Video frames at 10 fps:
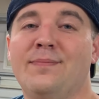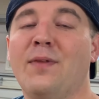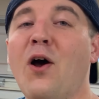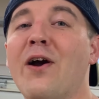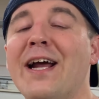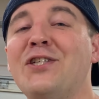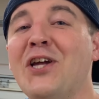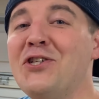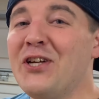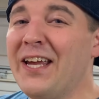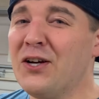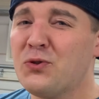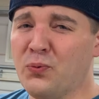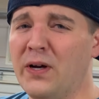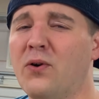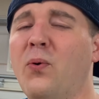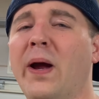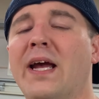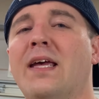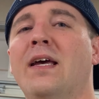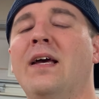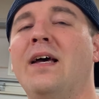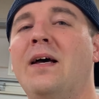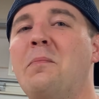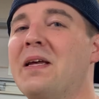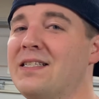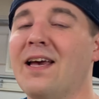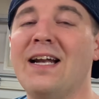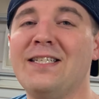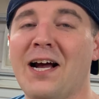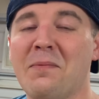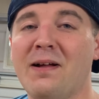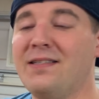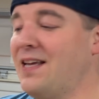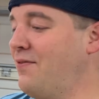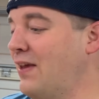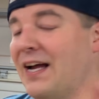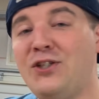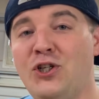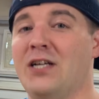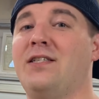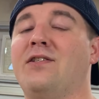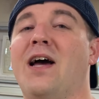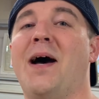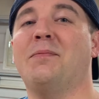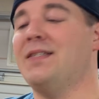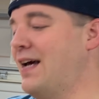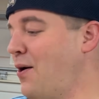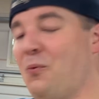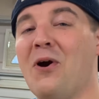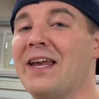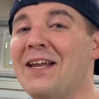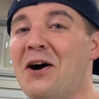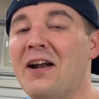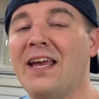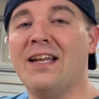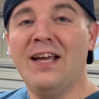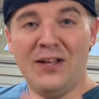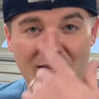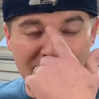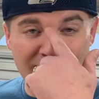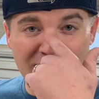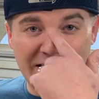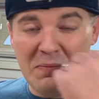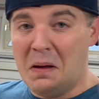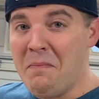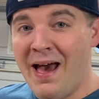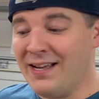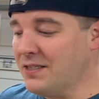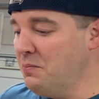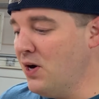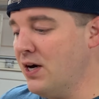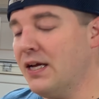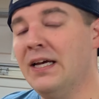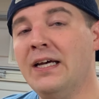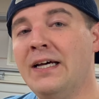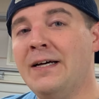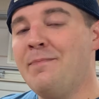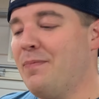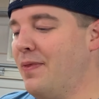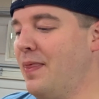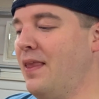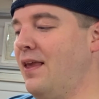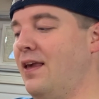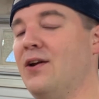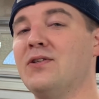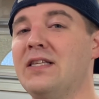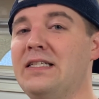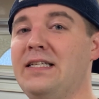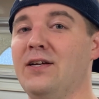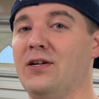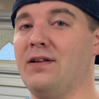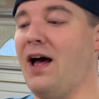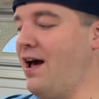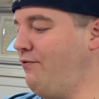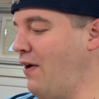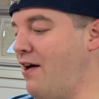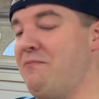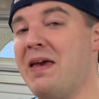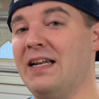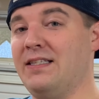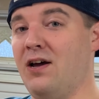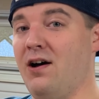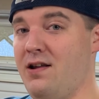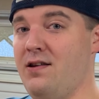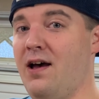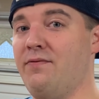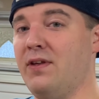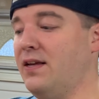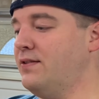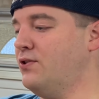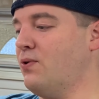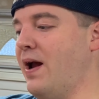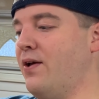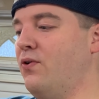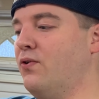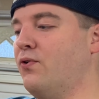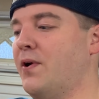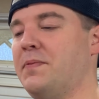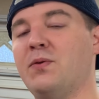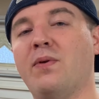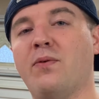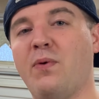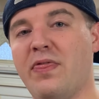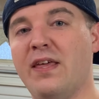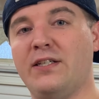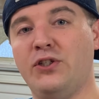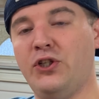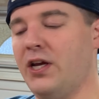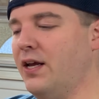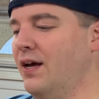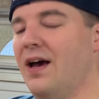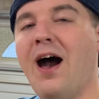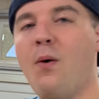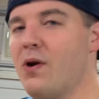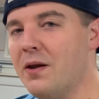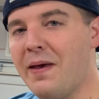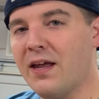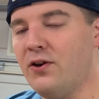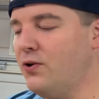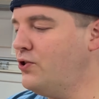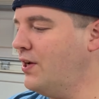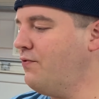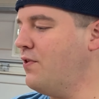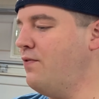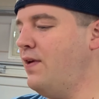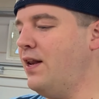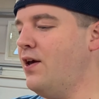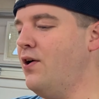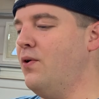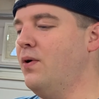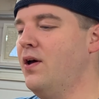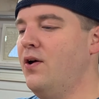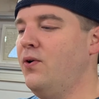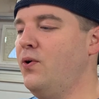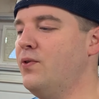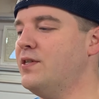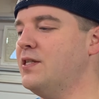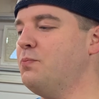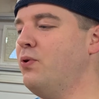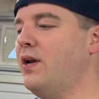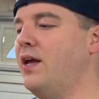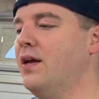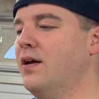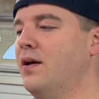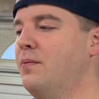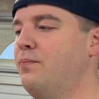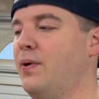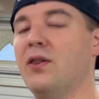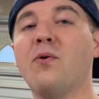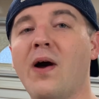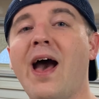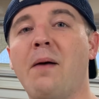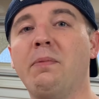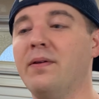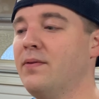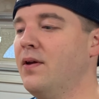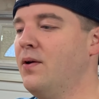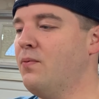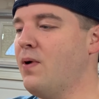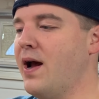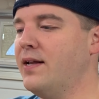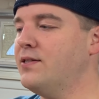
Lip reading: All right, changing gears real quick, because I got to talk about safety. I just stopped working on it. You can still see my mask mark. Here's the deal. I've made a ton of these triangle grips with this jig. I wanted to make a new jig for the video. Ooh, this is pretty, but look what happened, right?